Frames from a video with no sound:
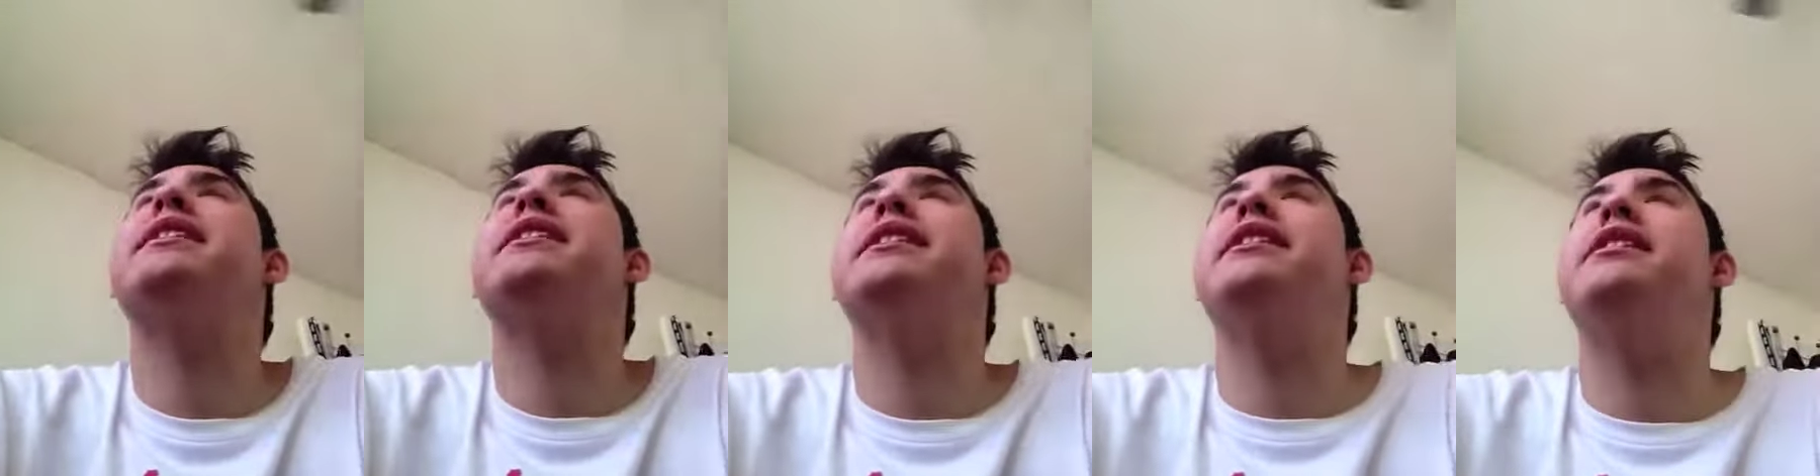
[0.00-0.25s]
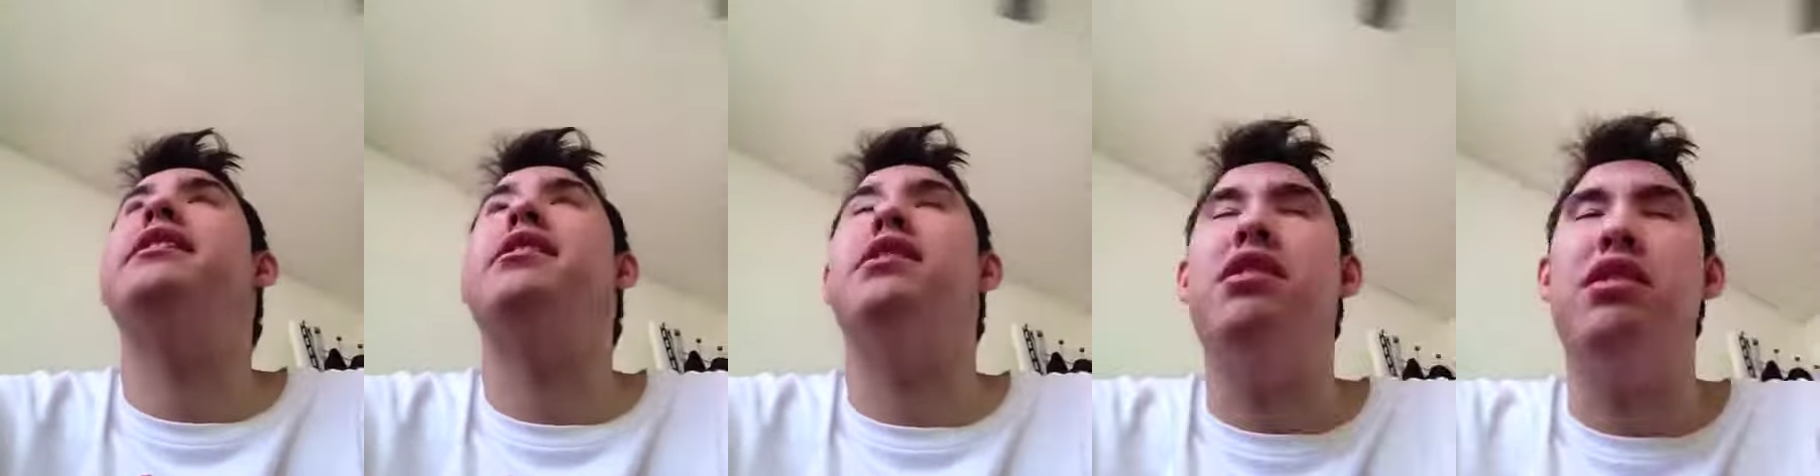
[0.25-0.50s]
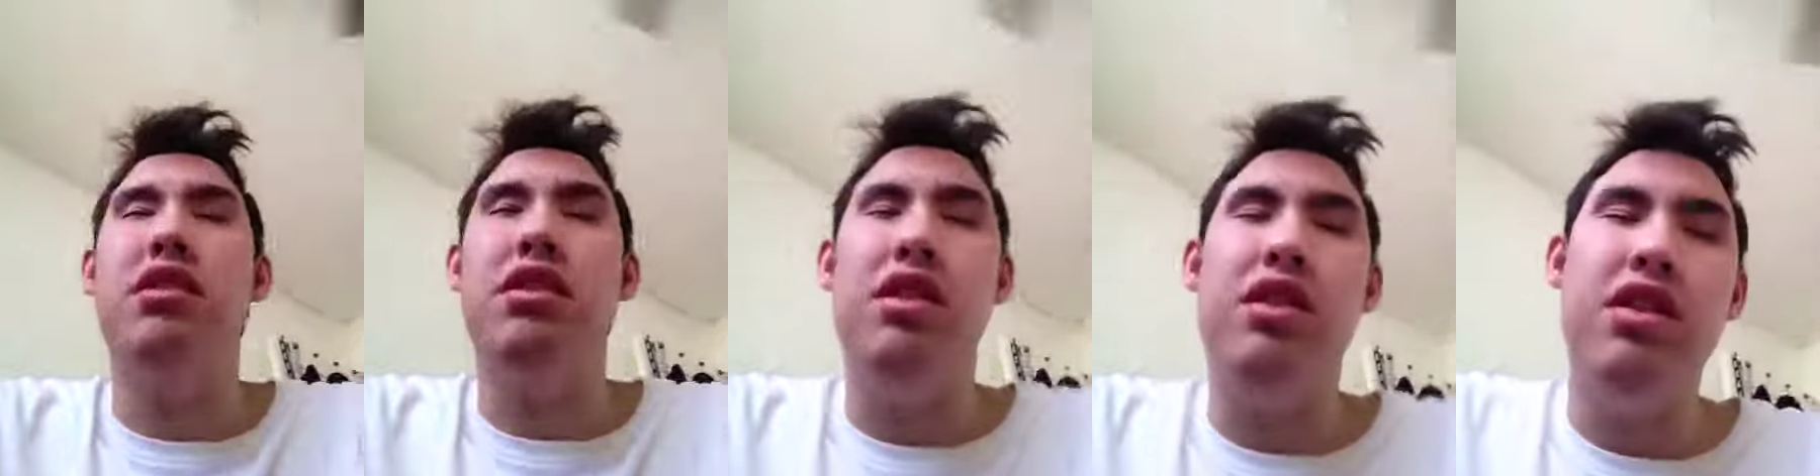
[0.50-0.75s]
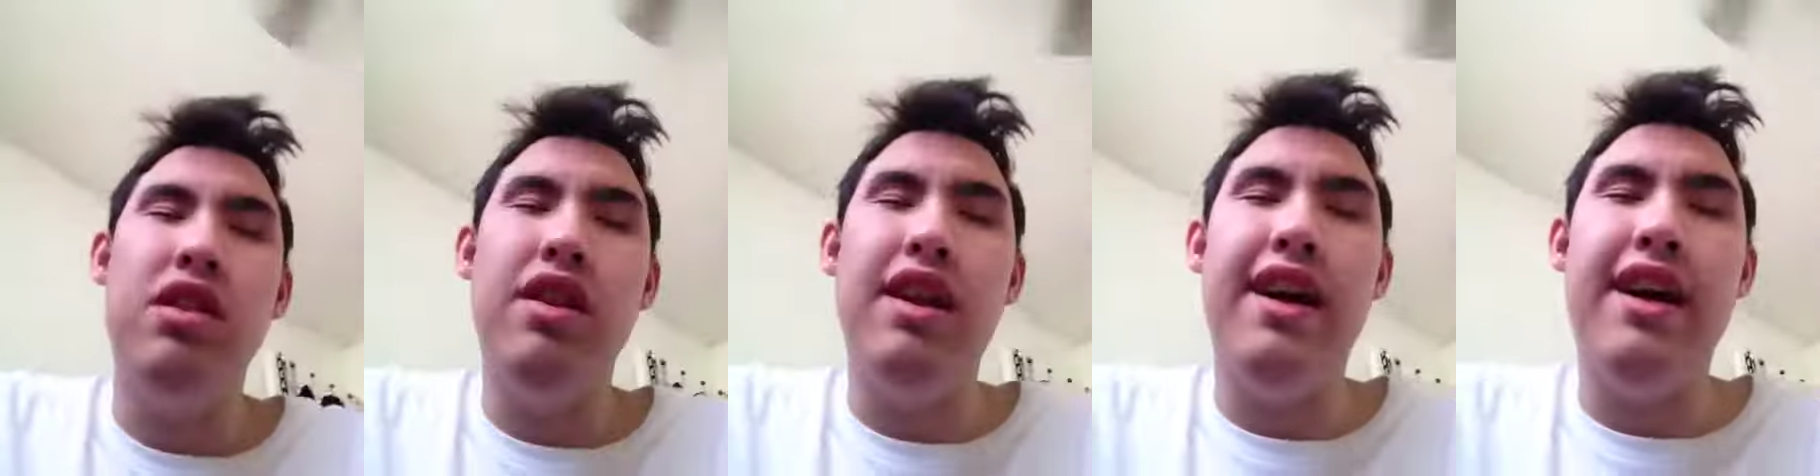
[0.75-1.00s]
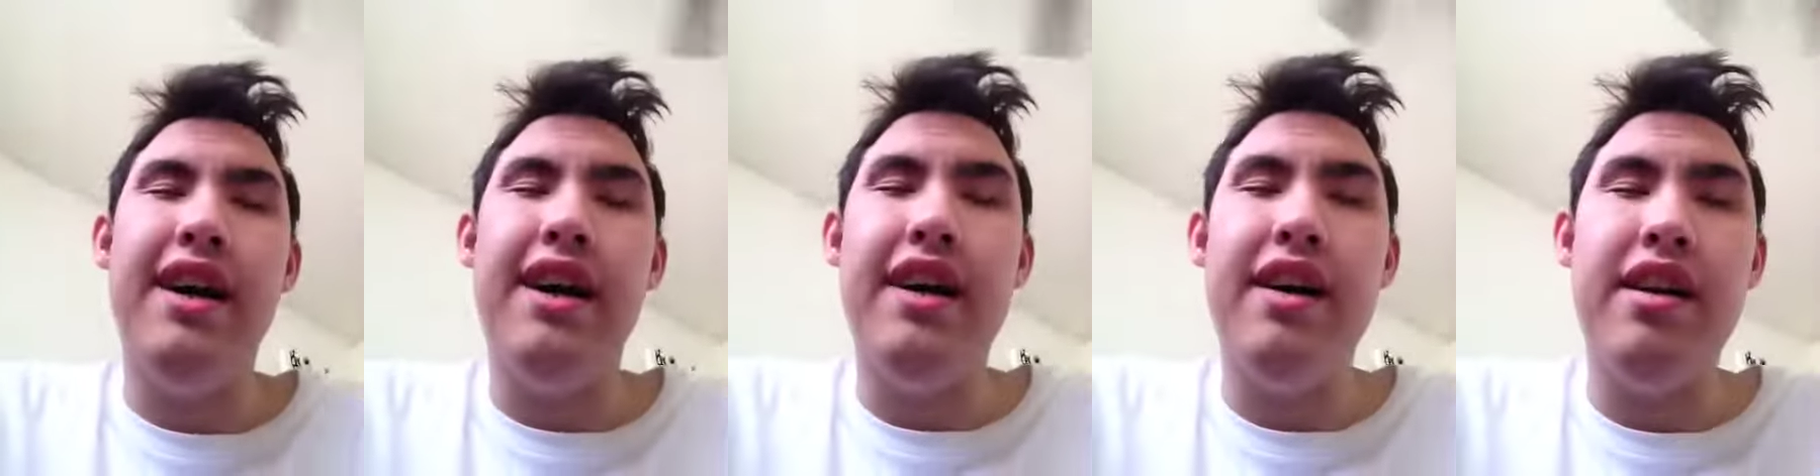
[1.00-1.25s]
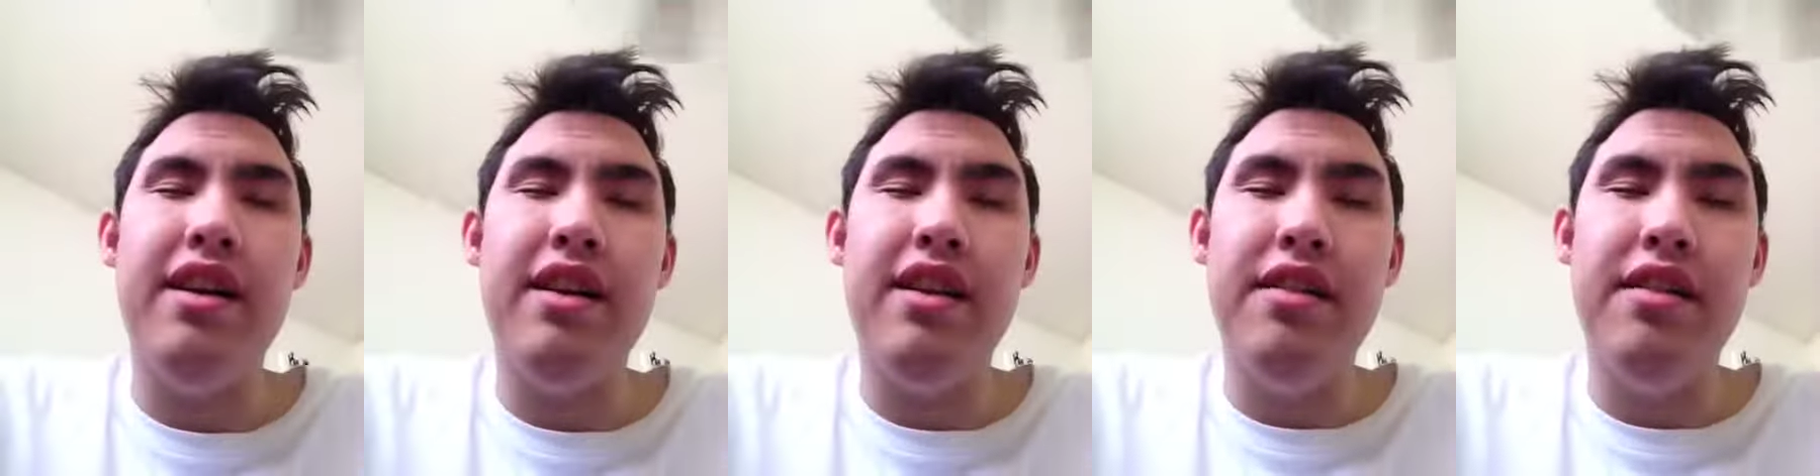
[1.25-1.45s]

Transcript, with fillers: the uh,